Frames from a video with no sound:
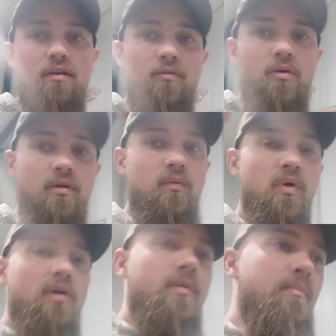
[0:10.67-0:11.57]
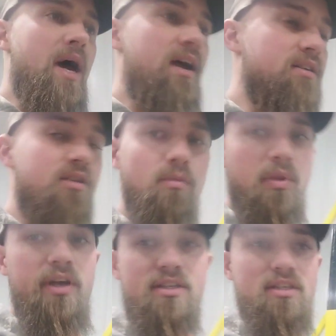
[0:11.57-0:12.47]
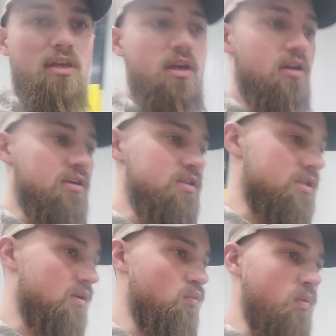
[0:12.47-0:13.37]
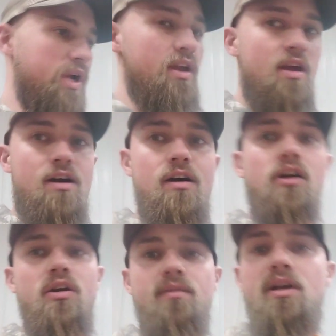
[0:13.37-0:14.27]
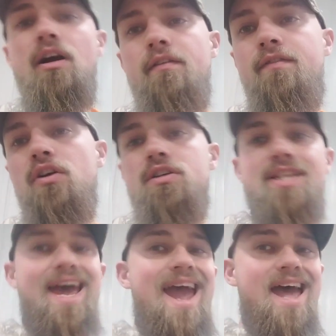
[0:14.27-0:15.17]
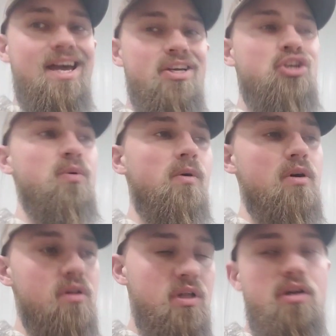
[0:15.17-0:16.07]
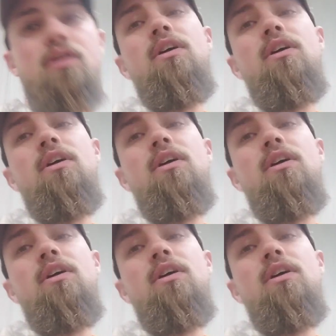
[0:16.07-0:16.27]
Hey everyone, welcome back to Blakeslee Acres. We are doing our first actual